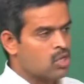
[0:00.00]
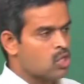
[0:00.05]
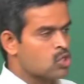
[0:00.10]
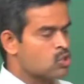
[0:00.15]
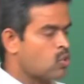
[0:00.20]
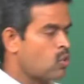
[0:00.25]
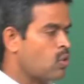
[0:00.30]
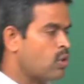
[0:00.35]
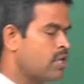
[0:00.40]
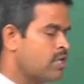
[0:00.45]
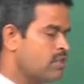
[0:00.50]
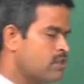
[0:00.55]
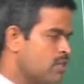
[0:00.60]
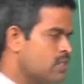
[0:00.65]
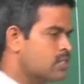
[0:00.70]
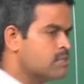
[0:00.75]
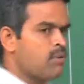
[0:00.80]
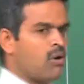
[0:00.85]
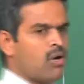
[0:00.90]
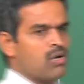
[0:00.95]
So, in
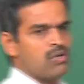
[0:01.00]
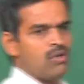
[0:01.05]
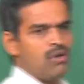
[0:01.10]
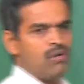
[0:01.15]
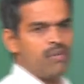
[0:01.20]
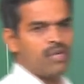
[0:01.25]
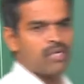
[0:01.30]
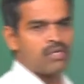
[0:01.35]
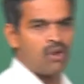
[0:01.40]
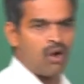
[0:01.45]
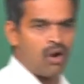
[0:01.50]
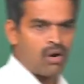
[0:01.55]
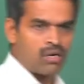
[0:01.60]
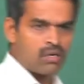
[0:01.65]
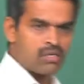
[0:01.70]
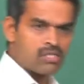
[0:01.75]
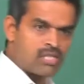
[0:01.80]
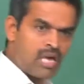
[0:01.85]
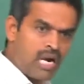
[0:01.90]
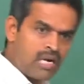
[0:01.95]
this module we
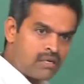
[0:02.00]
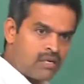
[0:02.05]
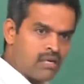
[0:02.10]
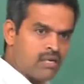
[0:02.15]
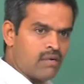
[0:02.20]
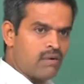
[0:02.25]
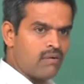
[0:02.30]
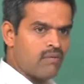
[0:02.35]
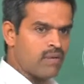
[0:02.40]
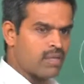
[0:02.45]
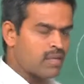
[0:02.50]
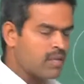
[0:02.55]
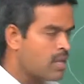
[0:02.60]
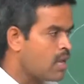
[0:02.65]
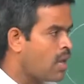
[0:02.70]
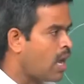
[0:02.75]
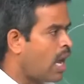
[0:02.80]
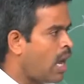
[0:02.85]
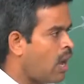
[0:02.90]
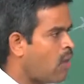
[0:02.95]
talked started with
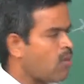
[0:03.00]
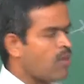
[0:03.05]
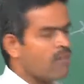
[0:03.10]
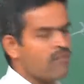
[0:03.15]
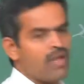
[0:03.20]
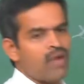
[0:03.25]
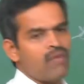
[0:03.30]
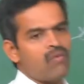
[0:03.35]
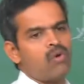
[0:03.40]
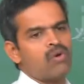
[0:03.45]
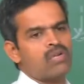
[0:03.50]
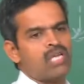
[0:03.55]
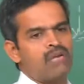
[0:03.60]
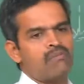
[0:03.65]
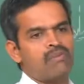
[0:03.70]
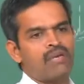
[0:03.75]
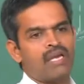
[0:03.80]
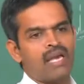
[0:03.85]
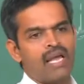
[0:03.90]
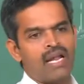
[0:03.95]
how a wave load
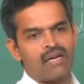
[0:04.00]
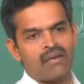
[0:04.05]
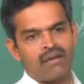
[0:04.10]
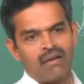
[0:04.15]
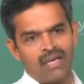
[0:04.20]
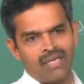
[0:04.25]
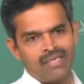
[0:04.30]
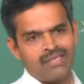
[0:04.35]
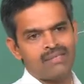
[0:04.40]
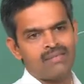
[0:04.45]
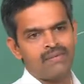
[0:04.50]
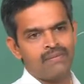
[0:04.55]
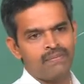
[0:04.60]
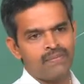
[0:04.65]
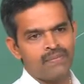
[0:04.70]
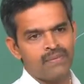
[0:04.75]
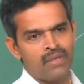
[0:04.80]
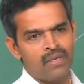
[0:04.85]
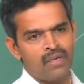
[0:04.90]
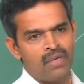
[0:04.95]
can be characterized,
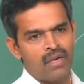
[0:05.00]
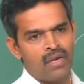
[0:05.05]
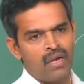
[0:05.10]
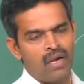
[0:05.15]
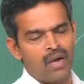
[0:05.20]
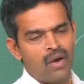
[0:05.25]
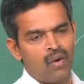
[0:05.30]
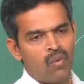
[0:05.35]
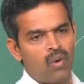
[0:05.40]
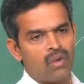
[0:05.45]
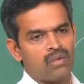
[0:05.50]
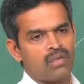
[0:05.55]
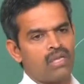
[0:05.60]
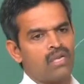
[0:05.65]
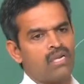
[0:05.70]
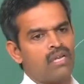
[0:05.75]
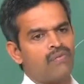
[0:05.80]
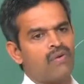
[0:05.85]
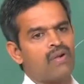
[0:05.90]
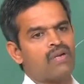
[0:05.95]
what are
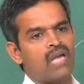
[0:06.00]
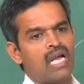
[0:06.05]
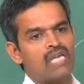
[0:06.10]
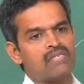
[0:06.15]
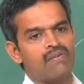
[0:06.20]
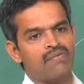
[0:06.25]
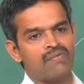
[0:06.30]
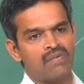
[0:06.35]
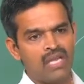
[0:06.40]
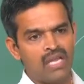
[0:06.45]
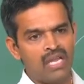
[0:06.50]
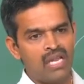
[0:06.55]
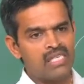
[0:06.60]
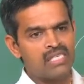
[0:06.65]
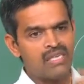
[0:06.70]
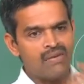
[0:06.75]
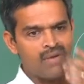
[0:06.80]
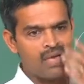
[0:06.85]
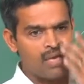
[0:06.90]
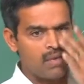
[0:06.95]
the different kinds of
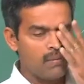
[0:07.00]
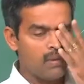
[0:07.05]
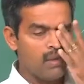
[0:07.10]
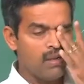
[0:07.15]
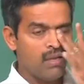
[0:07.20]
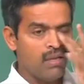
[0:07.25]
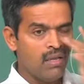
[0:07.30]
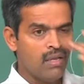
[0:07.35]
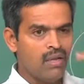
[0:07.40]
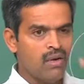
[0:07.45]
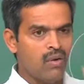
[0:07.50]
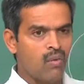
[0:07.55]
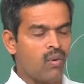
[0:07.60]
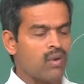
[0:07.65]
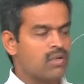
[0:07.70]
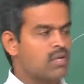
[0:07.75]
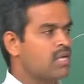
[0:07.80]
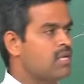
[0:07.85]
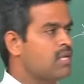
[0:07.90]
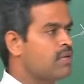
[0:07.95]
theories available,
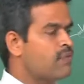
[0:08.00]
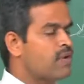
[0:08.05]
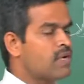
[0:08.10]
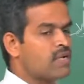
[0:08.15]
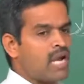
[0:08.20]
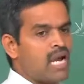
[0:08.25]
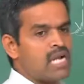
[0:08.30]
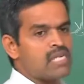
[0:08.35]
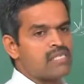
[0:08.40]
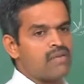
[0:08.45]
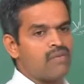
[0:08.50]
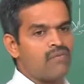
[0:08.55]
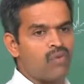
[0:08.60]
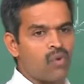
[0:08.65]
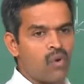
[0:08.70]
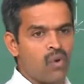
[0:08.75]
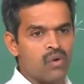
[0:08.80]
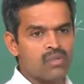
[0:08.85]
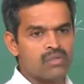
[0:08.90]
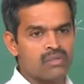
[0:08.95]
what are the different kinds of
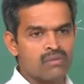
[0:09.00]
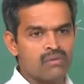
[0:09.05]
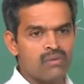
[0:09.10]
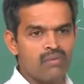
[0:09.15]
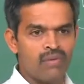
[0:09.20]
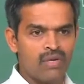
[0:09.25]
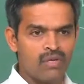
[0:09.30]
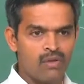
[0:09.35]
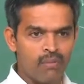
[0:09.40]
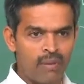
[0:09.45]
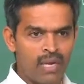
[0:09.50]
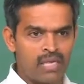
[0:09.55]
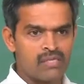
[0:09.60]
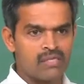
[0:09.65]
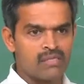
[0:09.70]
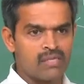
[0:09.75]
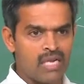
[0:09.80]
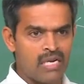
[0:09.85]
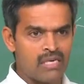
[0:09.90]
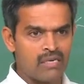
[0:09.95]
loads when you place
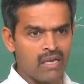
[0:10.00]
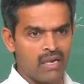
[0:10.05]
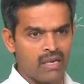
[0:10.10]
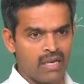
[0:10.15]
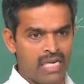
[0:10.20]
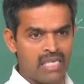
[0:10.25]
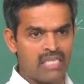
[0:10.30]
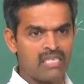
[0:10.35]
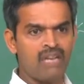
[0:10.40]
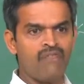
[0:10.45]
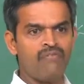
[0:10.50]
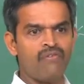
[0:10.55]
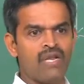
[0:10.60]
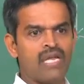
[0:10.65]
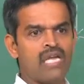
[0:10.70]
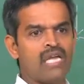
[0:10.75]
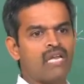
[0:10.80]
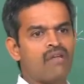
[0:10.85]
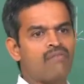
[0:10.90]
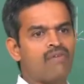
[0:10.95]
a cylinder
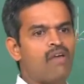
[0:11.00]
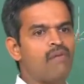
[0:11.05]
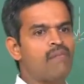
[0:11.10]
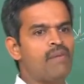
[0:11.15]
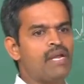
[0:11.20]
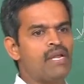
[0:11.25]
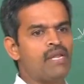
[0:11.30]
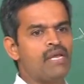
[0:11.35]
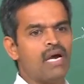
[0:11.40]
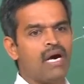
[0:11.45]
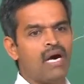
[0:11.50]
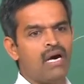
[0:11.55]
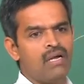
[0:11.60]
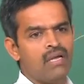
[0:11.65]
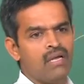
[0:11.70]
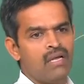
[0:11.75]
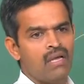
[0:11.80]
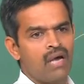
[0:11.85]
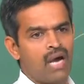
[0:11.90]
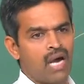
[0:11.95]
interfering in a wave media
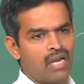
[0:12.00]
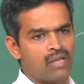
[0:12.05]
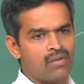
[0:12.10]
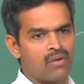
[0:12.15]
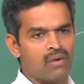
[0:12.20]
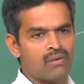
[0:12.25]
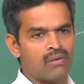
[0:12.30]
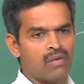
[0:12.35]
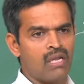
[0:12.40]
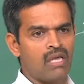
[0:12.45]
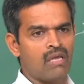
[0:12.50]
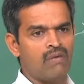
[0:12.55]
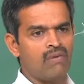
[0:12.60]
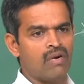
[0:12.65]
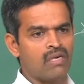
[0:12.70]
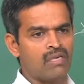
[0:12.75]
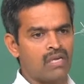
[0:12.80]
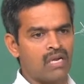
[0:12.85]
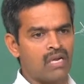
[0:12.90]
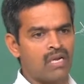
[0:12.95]
horizontally,
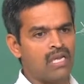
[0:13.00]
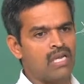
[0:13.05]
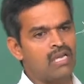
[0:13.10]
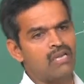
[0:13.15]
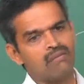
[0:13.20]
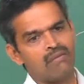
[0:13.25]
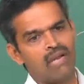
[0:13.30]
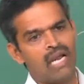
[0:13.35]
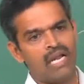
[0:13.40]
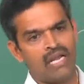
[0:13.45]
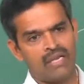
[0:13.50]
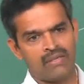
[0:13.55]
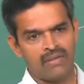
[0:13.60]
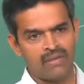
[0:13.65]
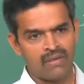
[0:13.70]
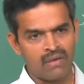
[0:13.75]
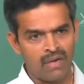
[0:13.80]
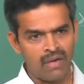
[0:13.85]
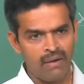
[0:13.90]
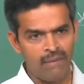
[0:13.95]
vertically, inclined
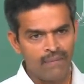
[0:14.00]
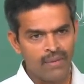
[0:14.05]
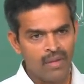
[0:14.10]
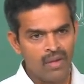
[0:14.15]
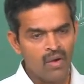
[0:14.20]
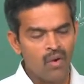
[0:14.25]
etc